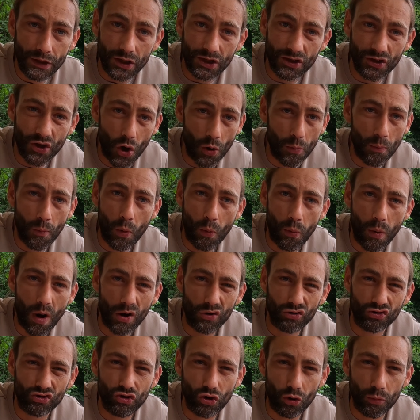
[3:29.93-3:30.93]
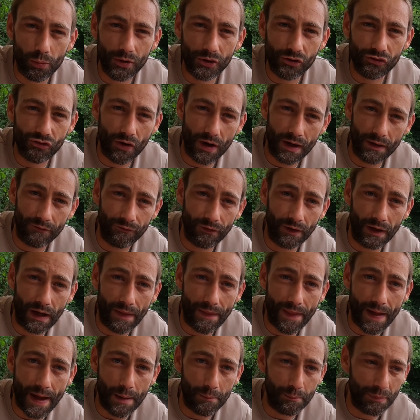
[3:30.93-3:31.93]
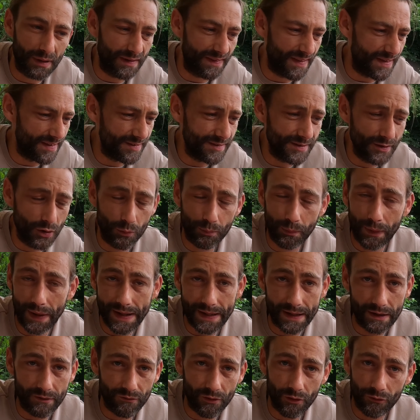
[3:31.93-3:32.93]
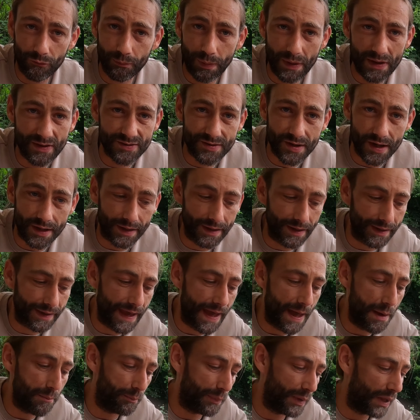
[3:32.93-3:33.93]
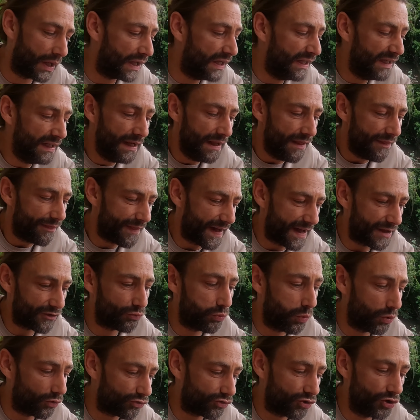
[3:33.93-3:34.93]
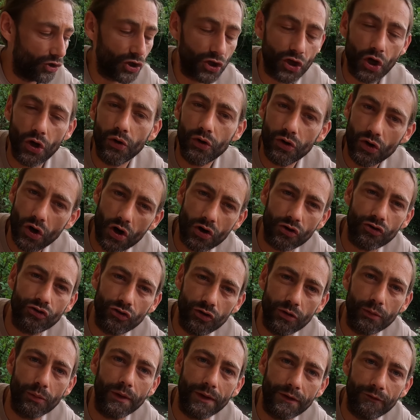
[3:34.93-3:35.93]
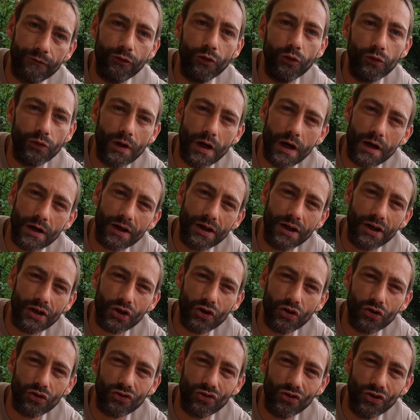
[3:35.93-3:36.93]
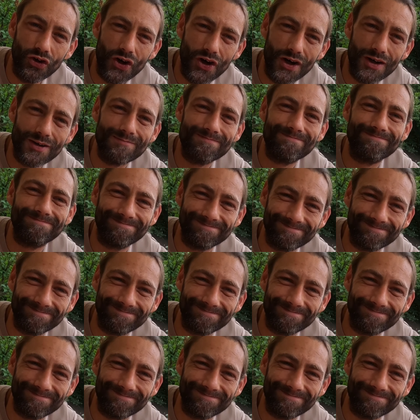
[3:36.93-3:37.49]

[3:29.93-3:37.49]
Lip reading: No more wild strawberries or anything like that, but there's still plenty of other bits that I could get, but that's what's going to go nicely with the food that I'm going to cook tonight.